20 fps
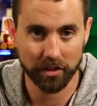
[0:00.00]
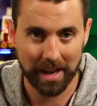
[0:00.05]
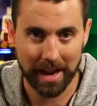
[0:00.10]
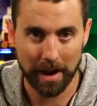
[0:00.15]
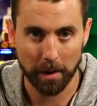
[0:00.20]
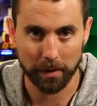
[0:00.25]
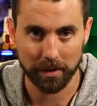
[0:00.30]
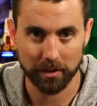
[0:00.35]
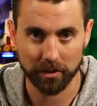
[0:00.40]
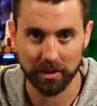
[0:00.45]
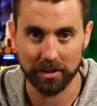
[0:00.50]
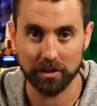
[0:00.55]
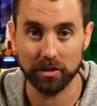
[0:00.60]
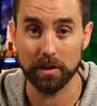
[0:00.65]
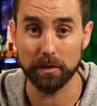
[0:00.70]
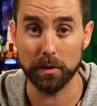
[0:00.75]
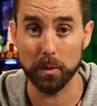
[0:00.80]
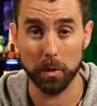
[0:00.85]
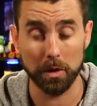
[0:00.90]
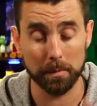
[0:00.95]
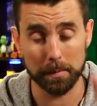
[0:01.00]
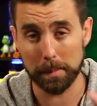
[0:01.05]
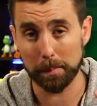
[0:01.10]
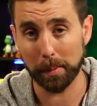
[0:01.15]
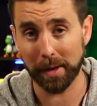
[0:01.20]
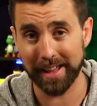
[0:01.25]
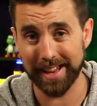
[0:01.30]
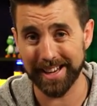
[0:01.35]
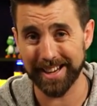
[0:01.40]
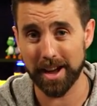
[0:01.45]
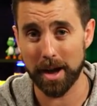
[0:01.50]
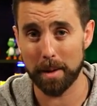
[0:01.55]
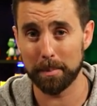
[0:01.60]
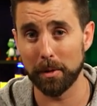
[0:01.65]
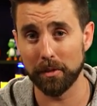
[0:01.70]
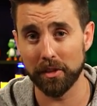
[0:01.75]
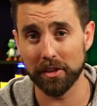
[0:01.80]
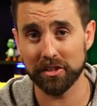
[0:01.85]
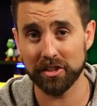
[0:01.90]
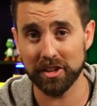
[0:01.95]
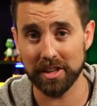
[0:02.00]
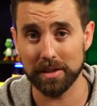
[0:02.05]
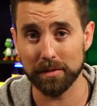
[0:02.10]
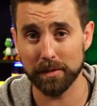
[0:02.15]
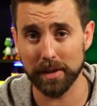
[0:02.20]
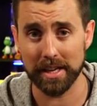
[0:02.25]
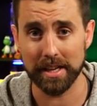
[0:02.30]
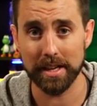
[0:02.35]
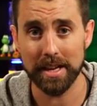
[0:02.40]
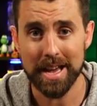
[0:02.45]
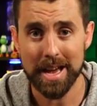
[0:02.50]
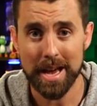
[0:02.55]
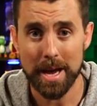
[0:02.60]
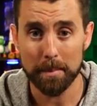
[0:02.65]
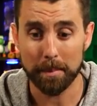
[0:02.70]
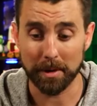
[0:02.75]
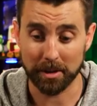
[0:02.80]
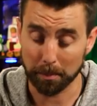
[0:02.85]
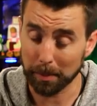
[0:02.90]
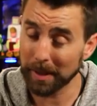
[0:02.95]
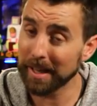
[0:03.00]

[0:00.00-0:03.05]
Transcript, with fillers: is how it sits if you want to be playing up on the TV. But to